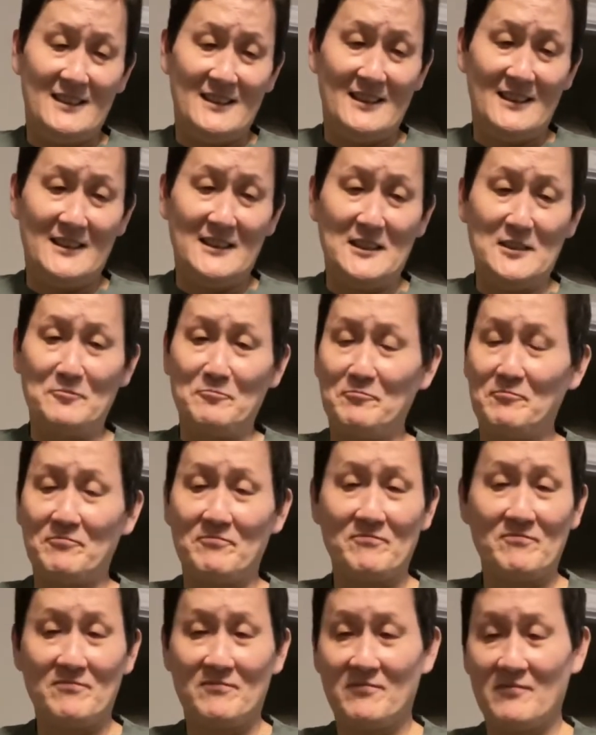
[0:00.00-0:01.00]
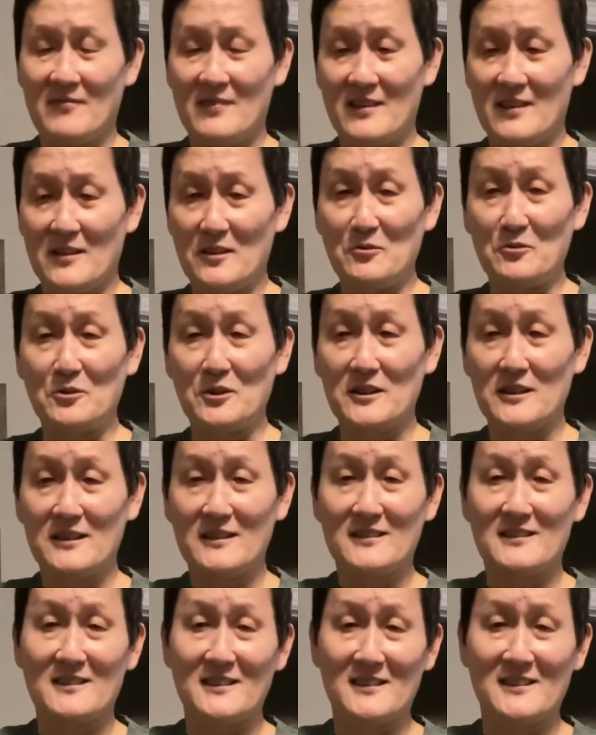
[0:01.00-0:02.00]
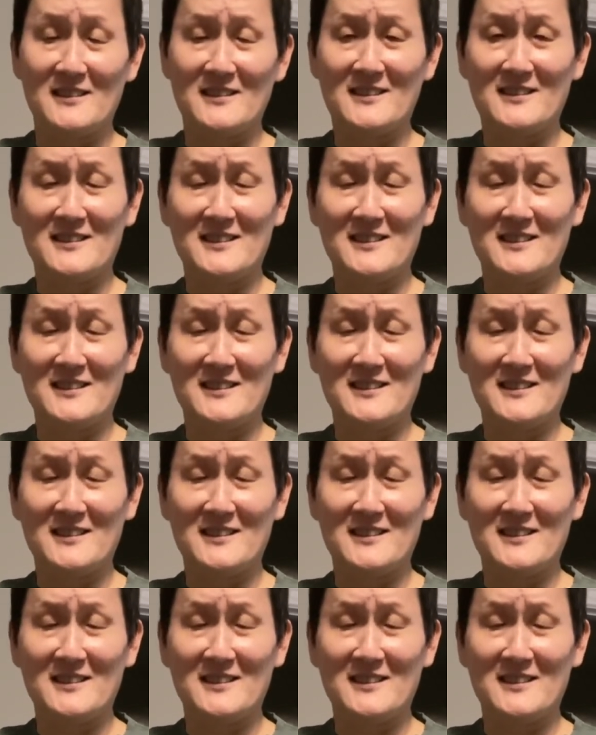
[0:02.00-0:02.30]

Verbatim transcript: Um, it works and it's,